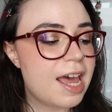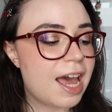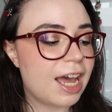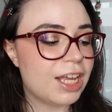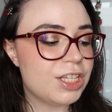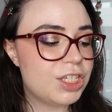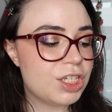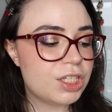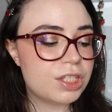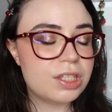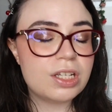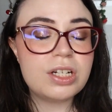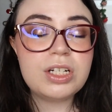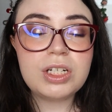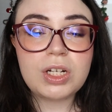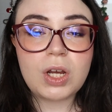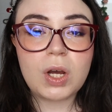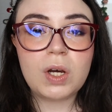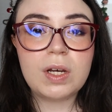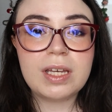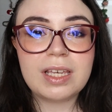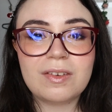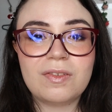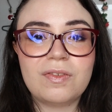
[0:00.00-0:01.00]
I just don't
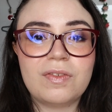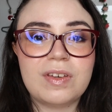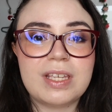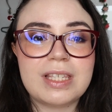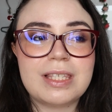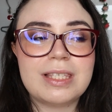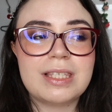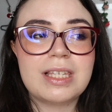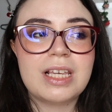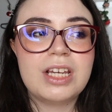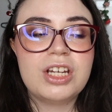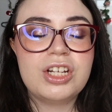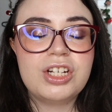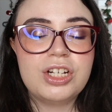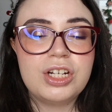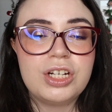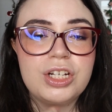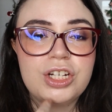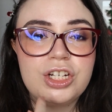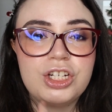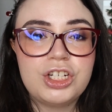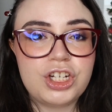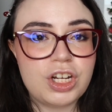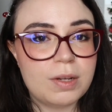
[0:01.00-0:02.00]
know if it's
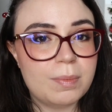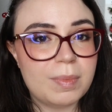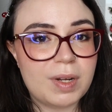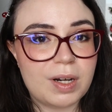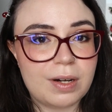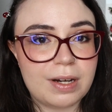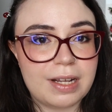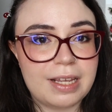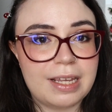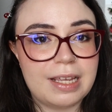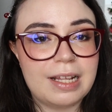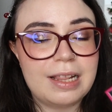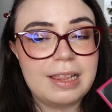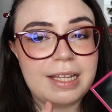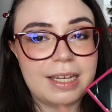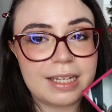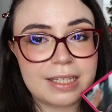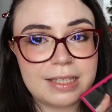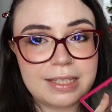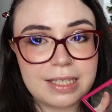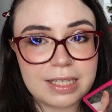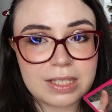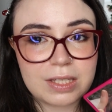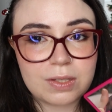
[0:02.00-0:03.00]
shimmery
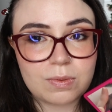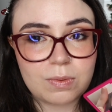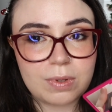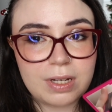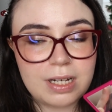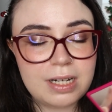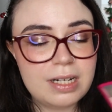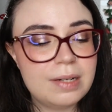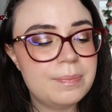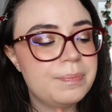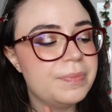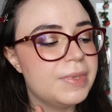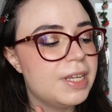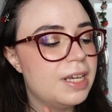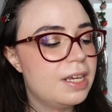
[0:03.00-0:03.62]
like this one.